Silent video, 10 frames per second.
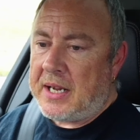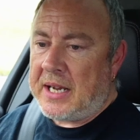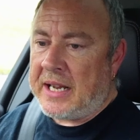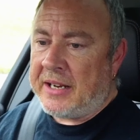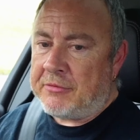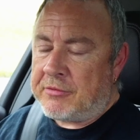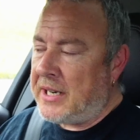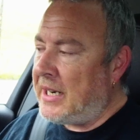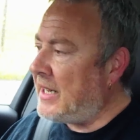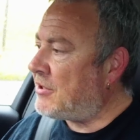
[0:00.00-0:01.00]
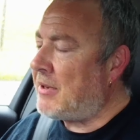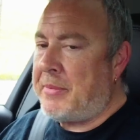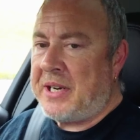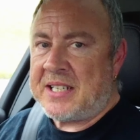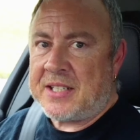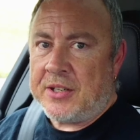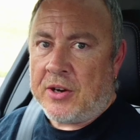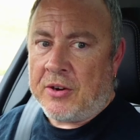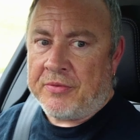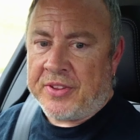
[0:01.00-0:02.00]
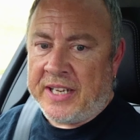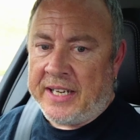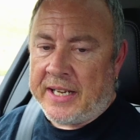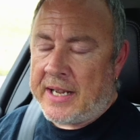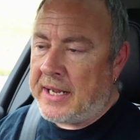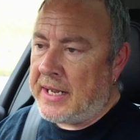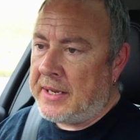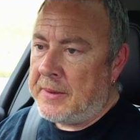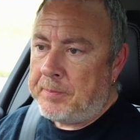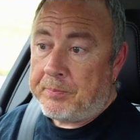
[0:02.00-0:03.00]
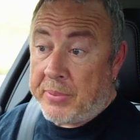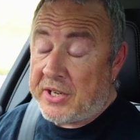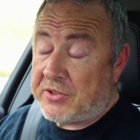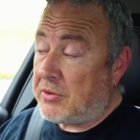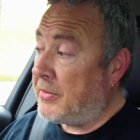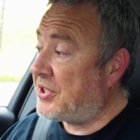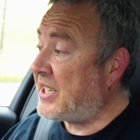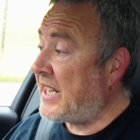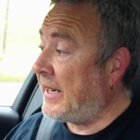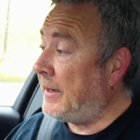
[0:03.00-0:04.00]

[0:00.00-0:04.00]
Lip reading: and it really is reminiscent of the petrol Mustang.